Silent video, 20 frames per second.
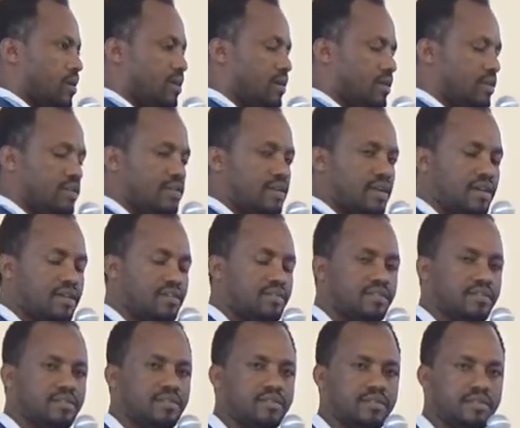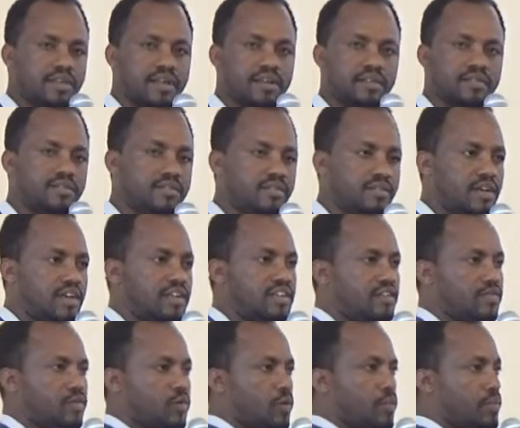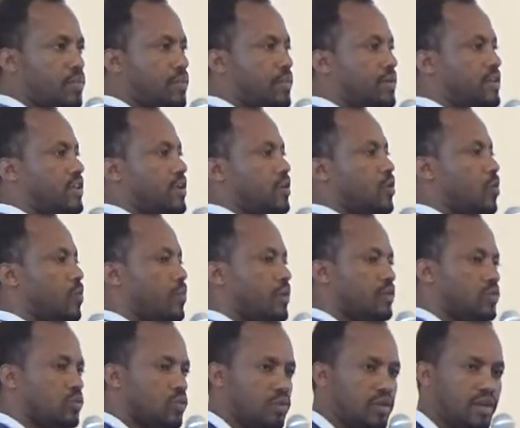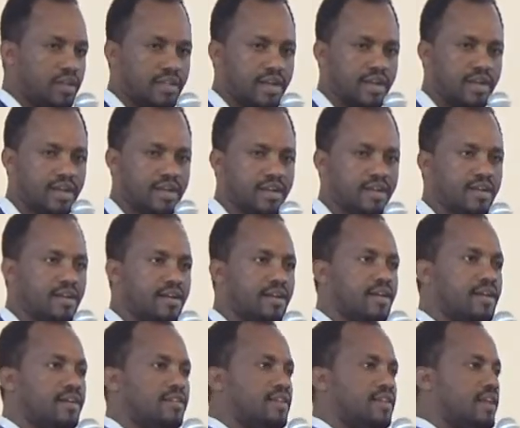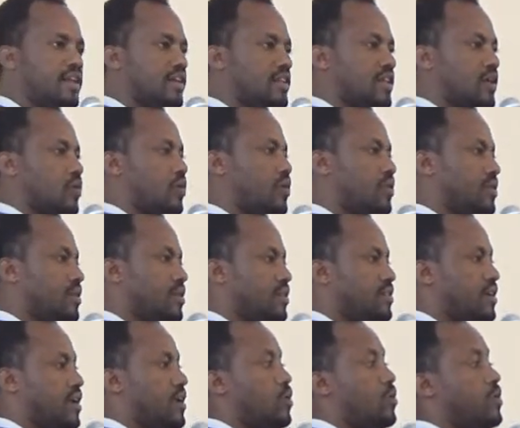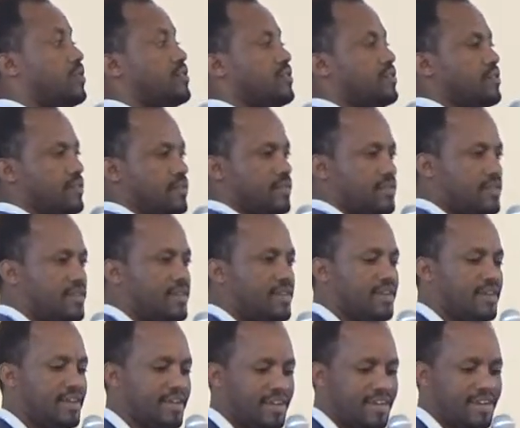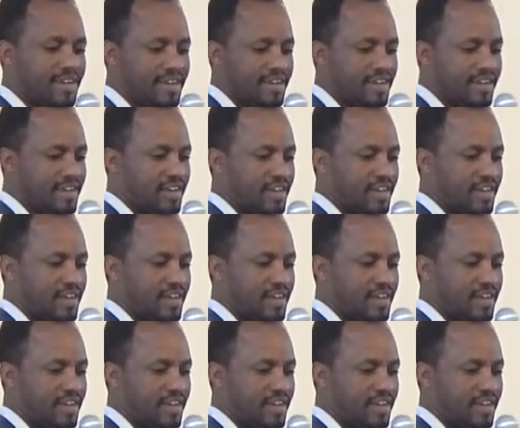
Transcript: there is change from publishing document to data. Then later on, there was a